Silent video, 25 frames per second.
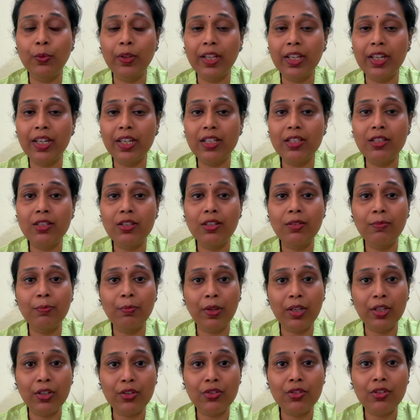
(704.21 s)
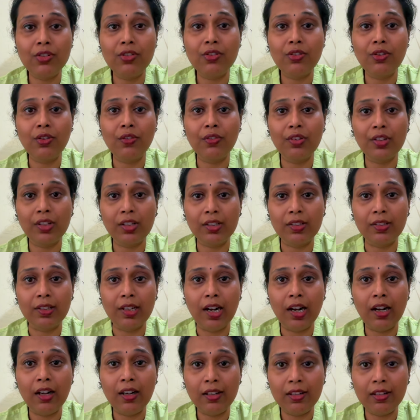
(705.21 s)
various patients of her,
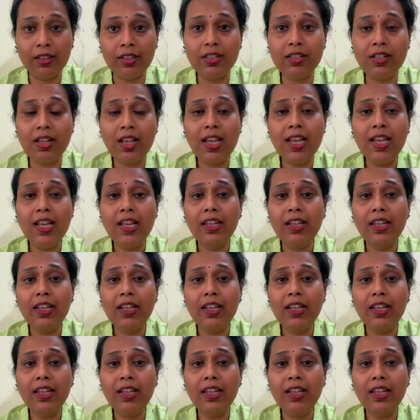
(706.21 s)
hers,